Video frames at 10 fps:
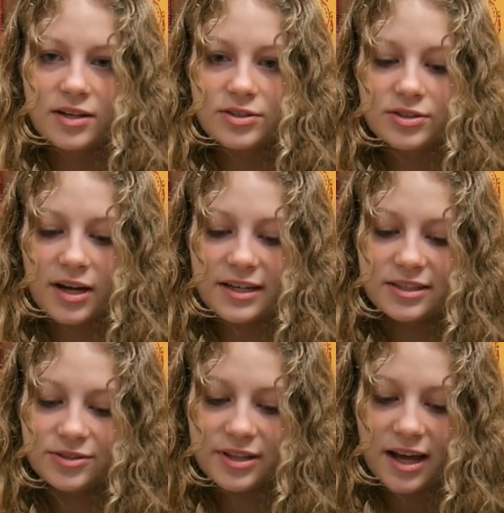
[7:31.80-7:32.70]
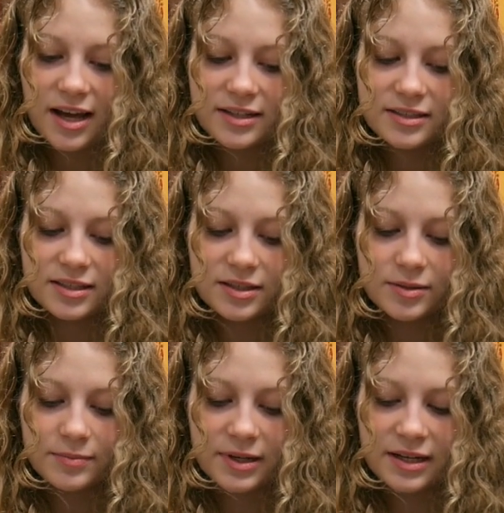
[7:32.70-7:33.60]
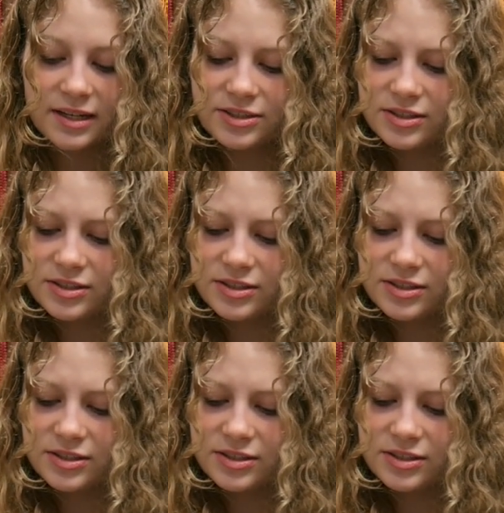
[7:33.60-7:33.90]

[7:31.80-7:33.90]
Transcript: Tried to do that, but it